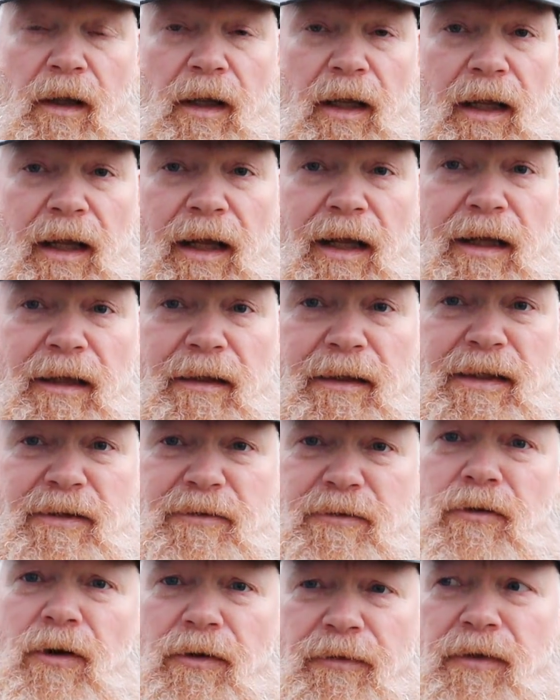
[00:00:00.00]

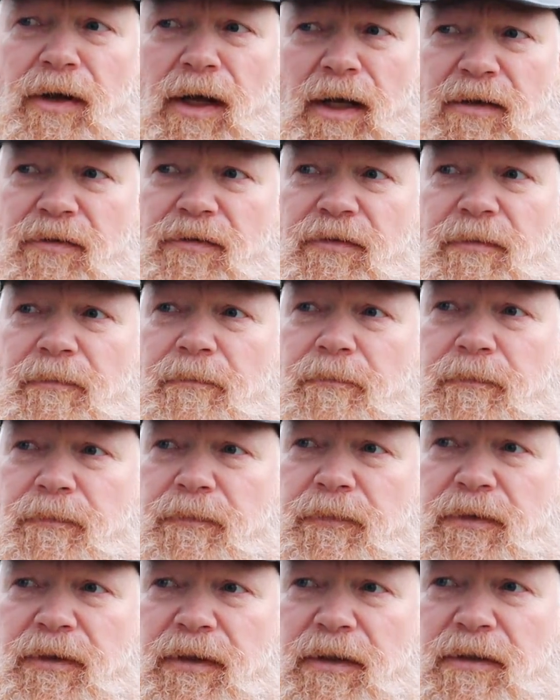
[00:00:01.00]
it's rather nice,
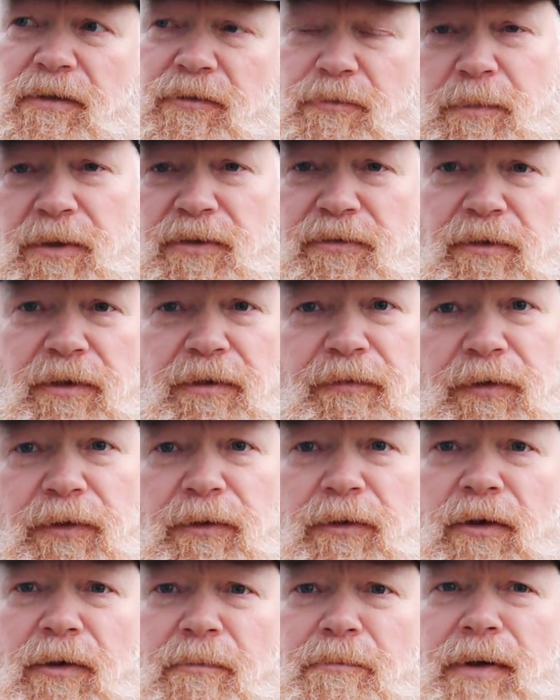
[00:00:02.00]
especially if
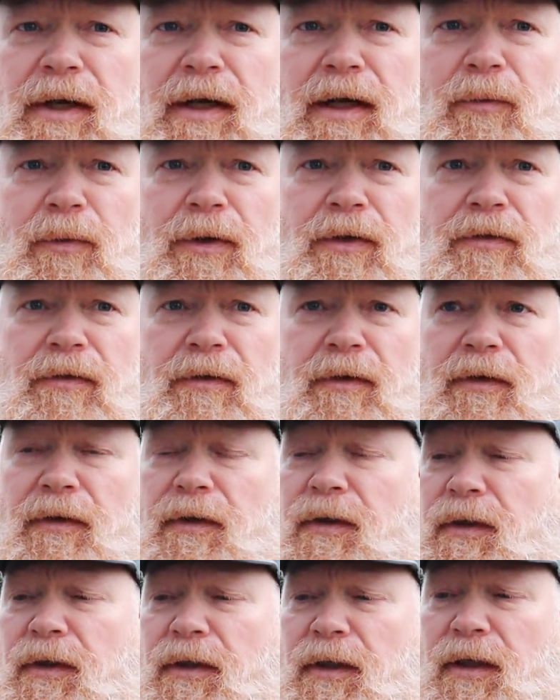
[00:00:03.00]
you compare with
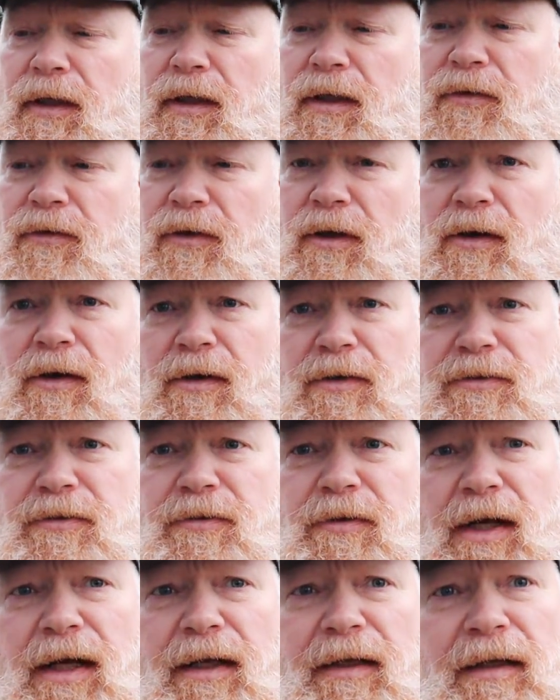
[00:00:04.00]
the large
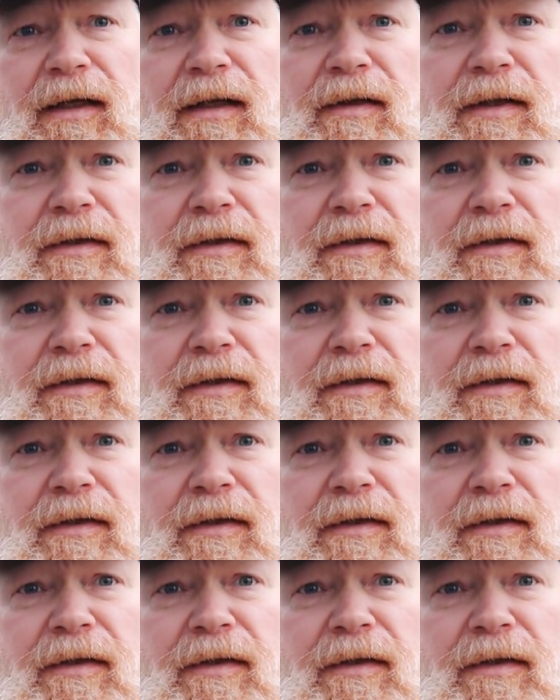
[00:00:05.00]
Trangia.